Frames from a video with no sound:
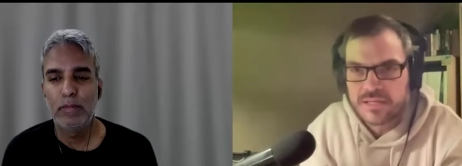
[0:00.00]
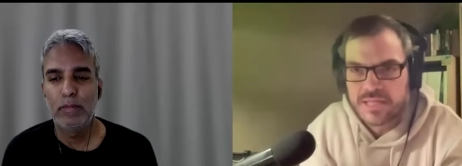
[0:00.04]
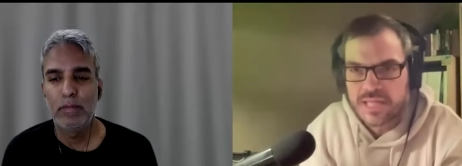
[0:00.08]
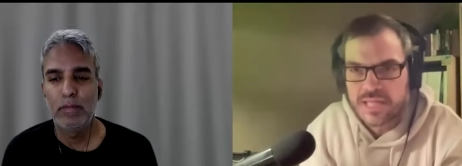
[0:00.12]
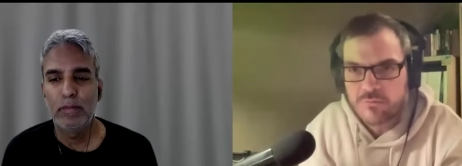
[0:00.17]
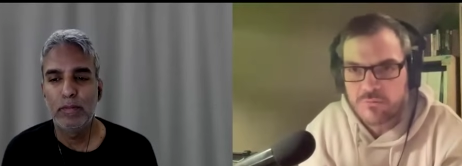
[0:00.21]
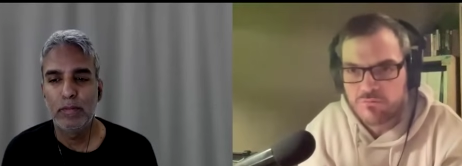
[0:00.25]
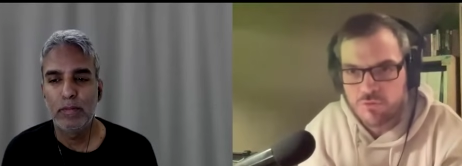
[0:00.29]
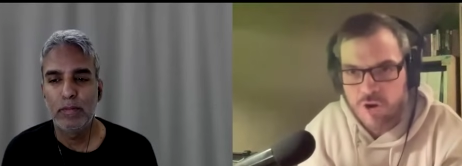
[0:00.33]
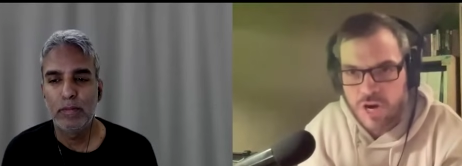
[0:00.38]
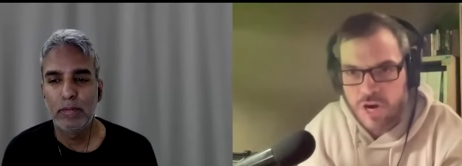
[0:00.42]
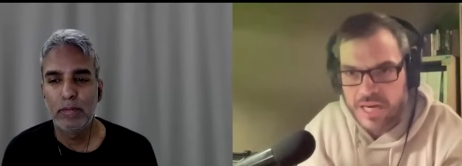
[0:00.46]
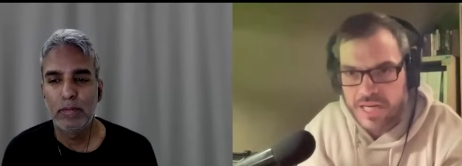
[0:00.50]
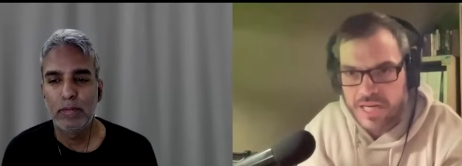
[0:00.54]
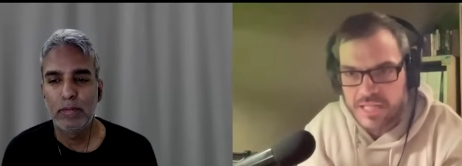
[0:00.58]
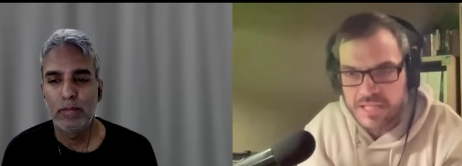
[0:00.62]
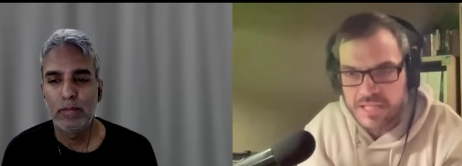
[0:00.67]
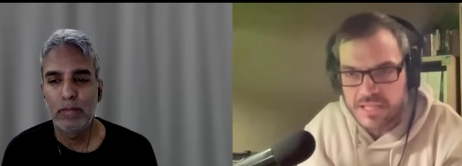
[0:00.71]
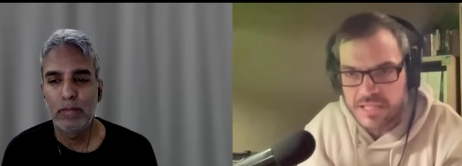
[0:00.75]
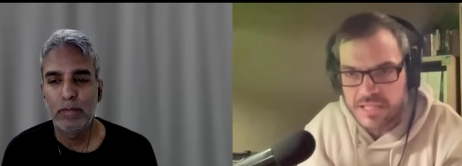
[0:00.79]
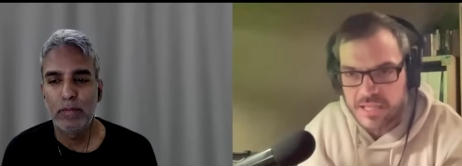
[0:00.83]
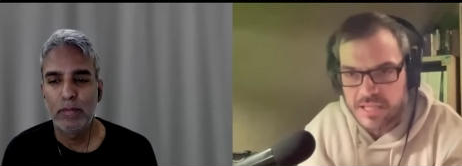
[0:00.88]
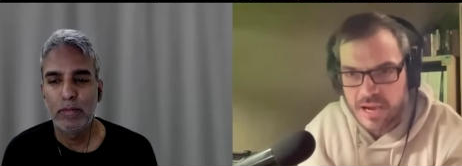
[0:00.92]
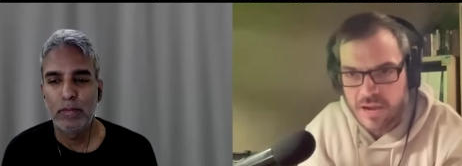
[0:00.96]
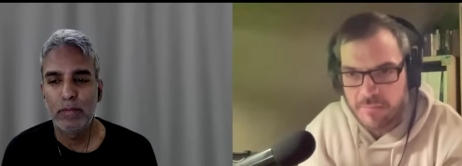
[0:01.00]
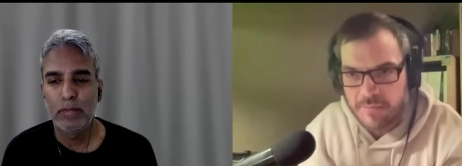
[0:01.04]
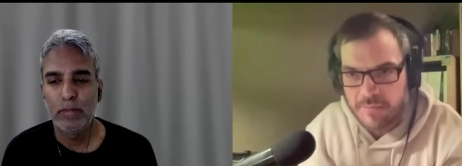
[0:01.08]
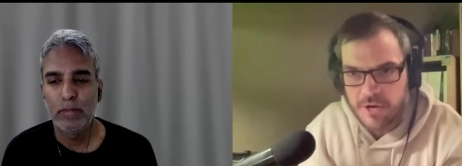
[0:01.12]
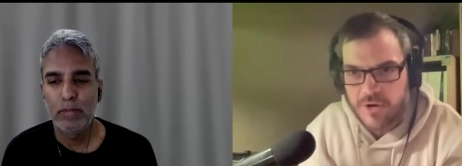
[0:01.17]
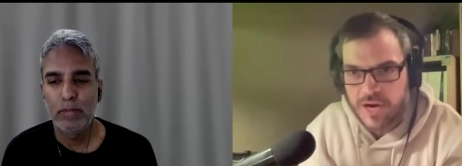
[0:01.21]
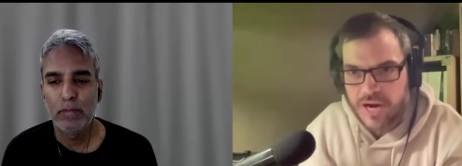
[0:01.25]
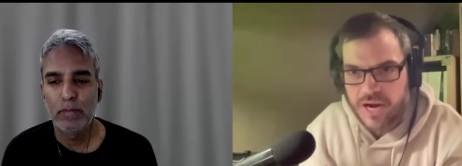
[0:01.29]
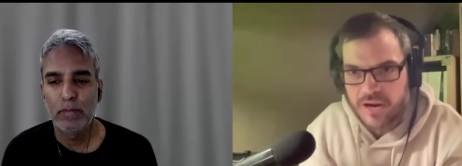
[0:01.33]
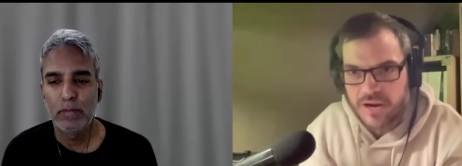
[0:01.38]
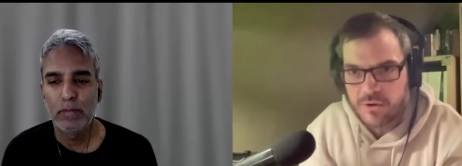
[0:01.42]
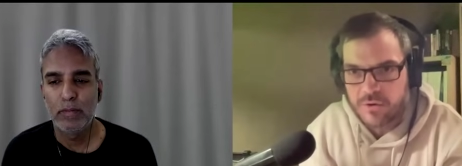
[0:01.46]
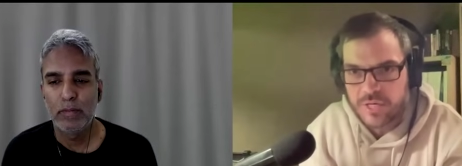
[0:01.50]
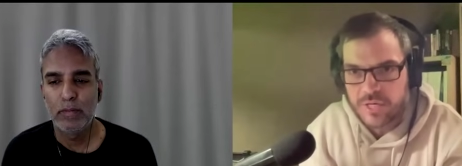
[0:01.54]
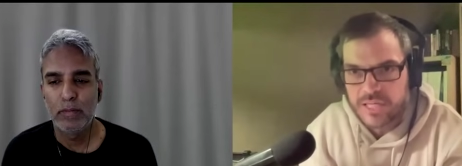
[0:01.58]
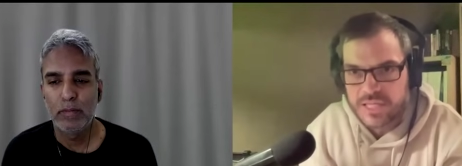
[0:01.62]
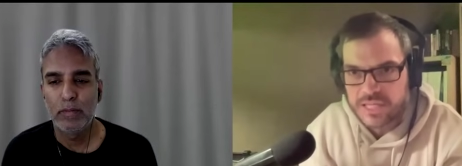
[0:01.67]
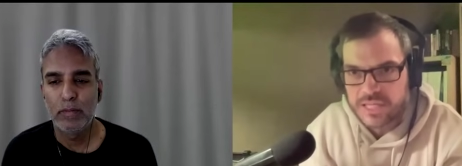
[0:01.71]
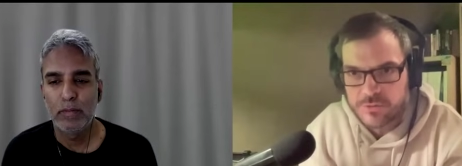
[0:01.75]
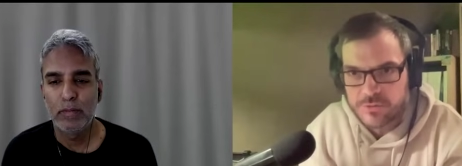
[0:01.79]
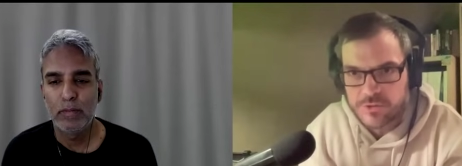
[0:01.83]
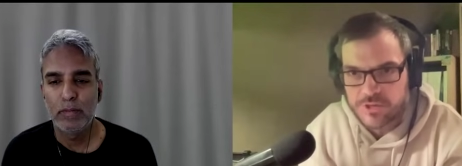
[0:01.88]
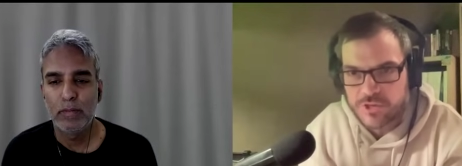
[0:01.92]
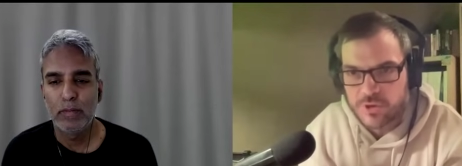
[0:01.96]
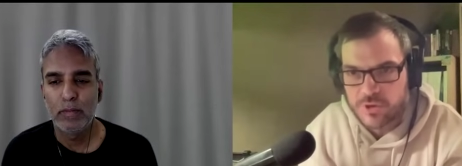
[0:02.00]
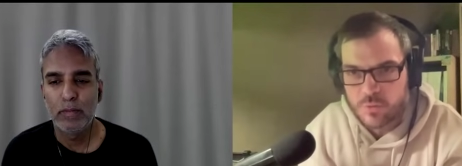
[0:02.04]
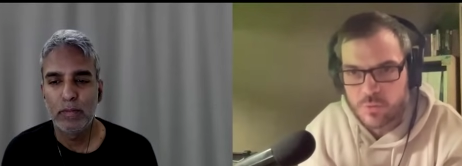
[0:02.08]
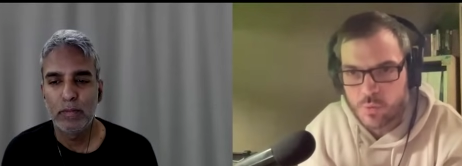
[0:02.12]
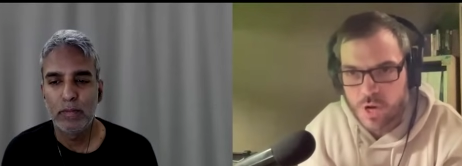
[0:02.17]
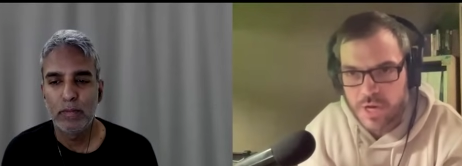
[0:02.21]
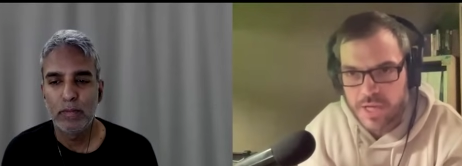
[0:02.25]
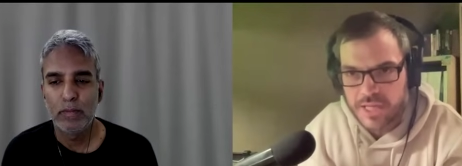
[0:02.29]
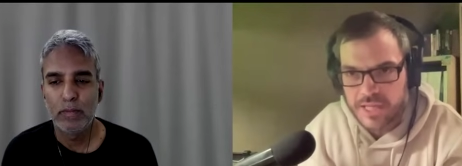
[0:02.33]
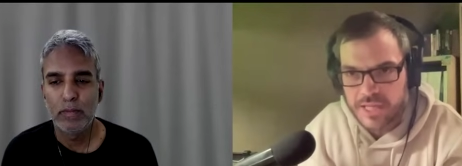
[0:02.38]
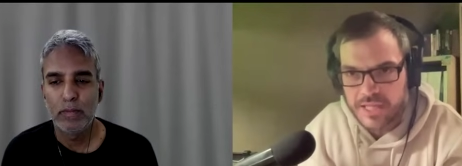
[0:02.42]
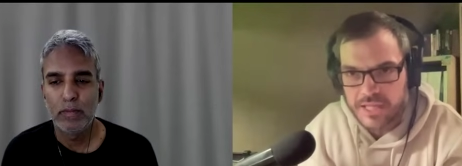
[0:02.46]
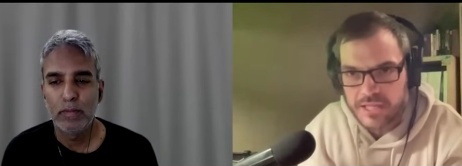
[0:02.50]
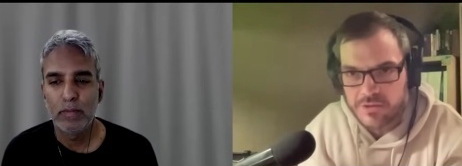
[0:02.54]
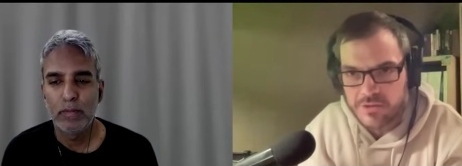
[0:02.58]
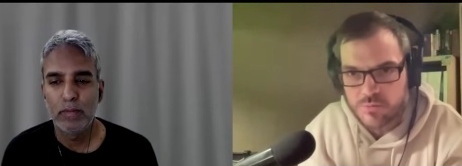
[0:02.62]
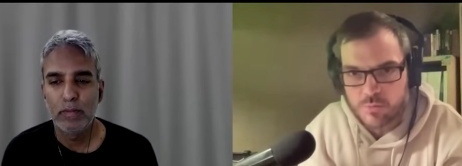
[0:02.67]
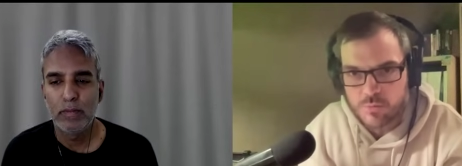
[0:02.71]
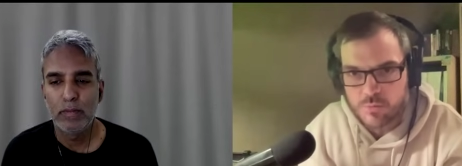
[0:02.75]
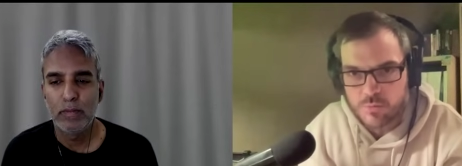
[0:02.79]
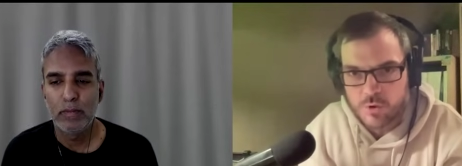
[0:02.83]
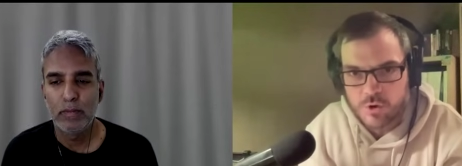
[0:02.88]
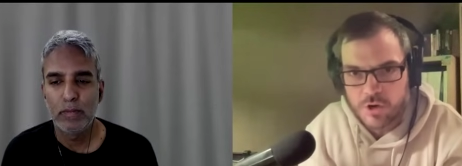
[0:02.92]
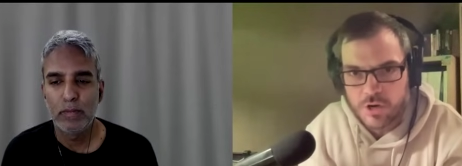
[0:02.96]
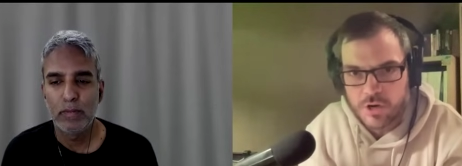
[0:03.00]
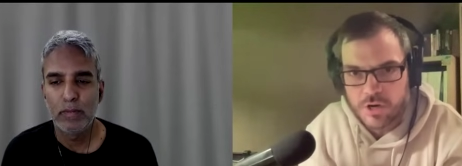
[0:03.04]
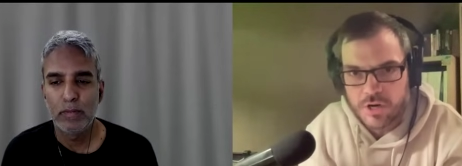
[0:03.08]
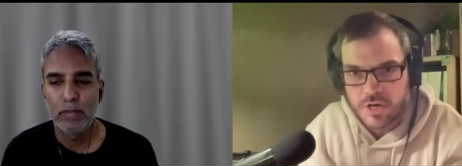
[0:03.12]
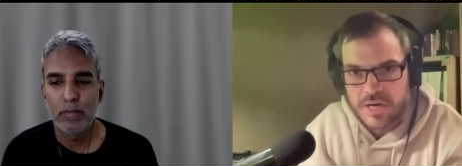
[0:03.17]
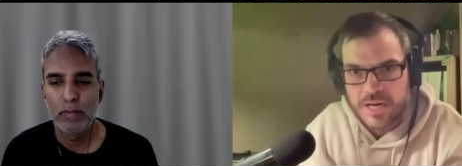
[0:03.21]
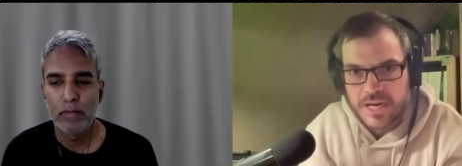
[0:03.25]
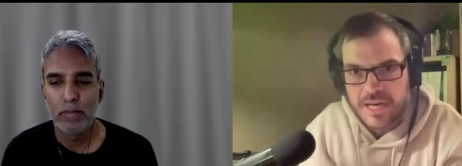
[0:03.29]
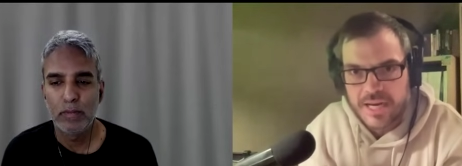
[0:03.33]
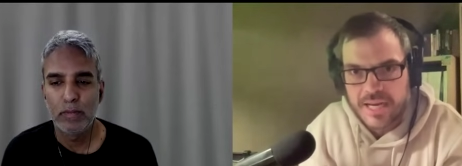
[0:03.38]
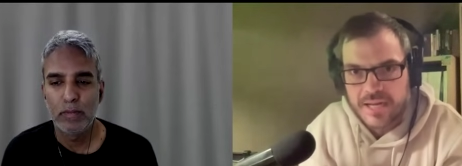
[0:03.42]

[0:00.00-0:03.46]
Speaker 1: that writes about how Israel won this war.